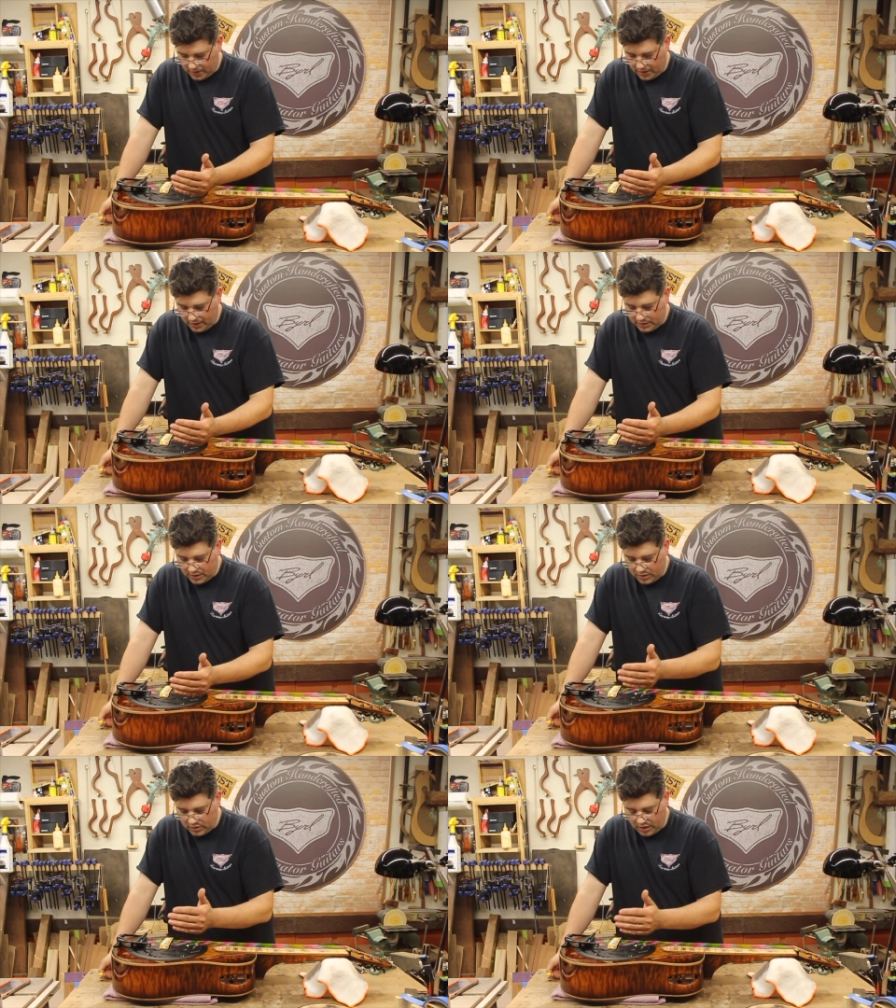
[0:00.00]
and
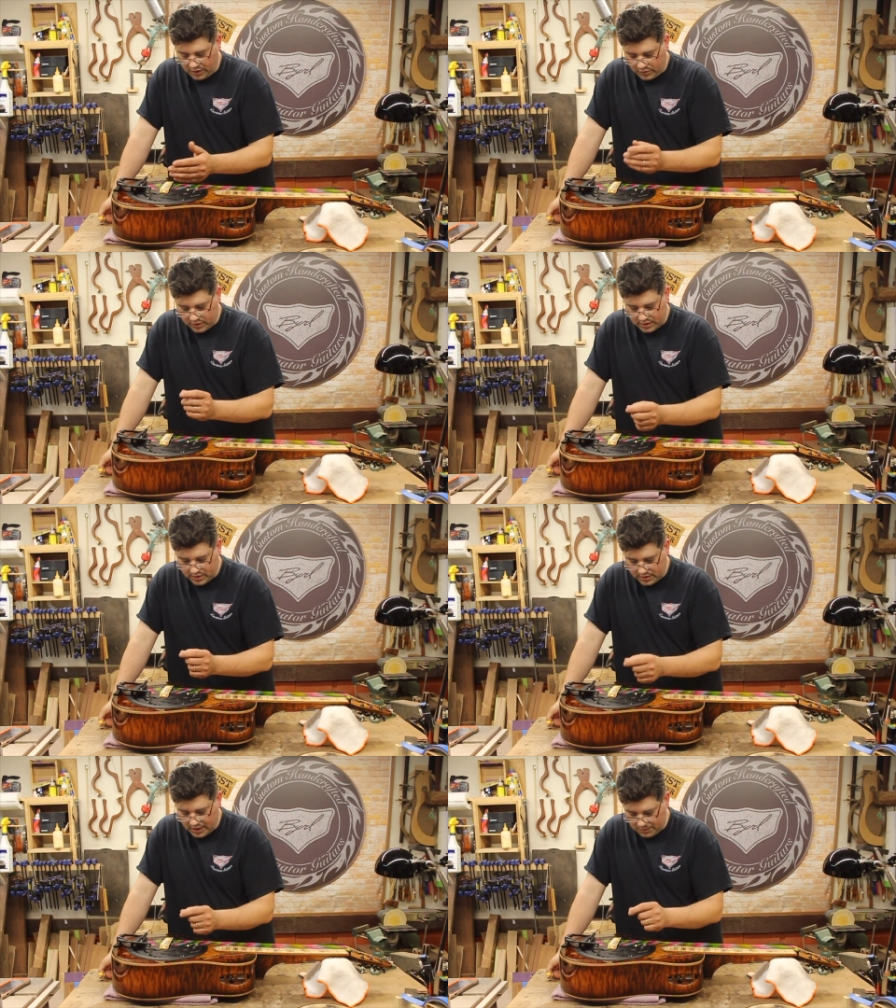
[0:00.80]
they're, I forget
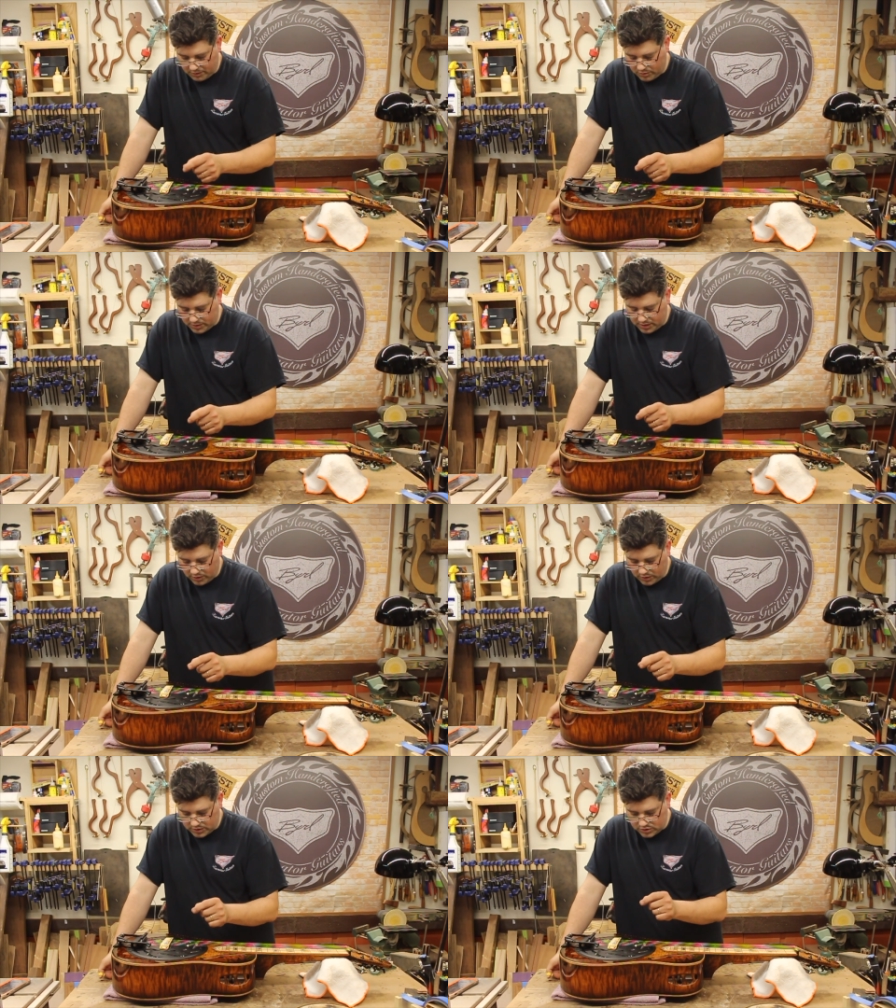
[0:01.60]
the name of them, but
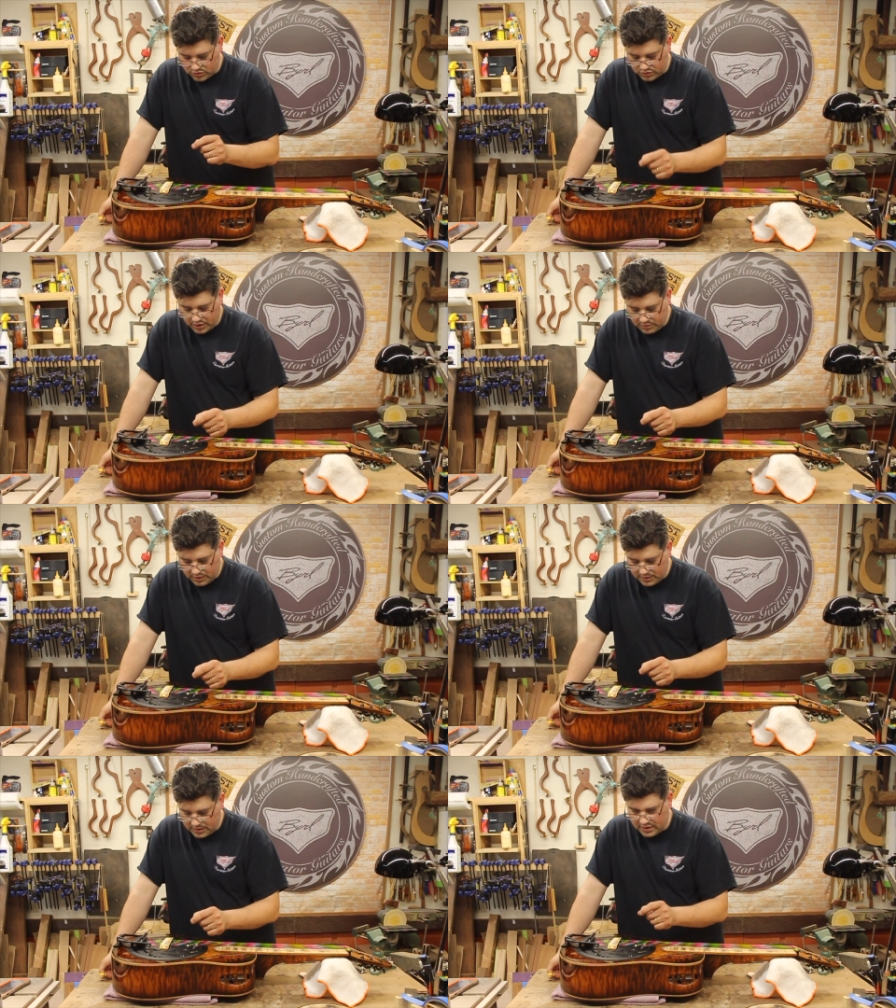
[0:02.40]
they're
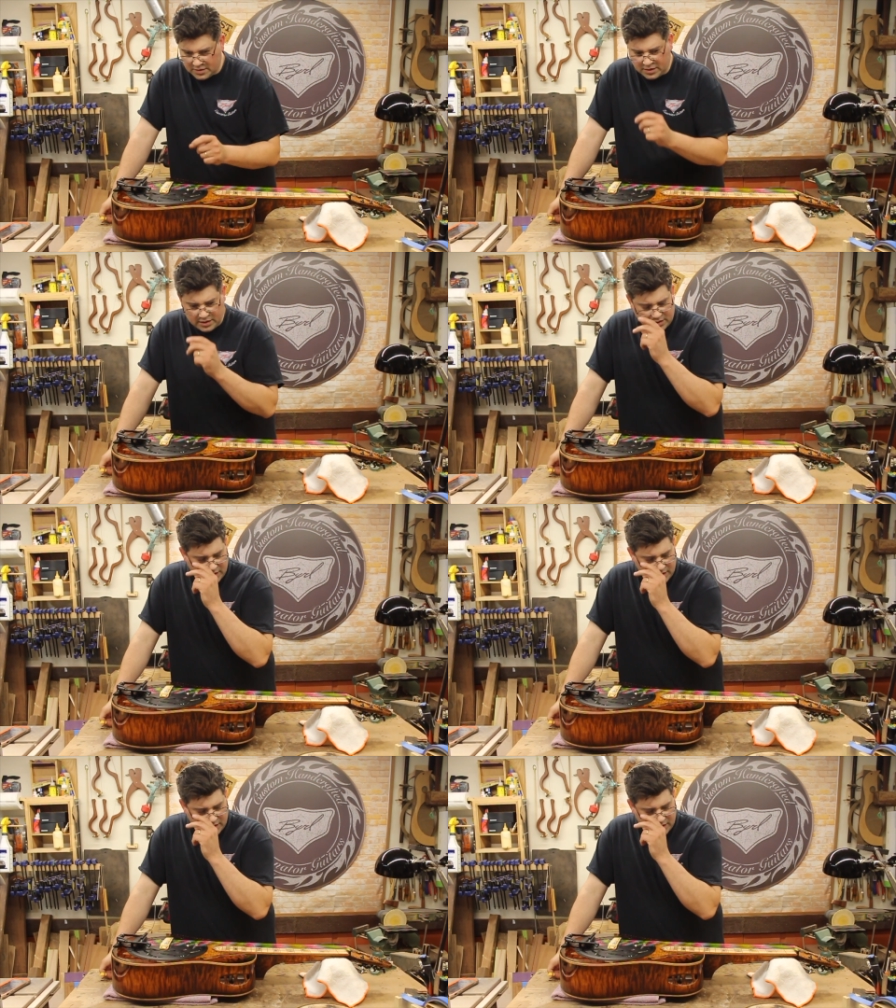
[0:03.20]
extremely dense. I think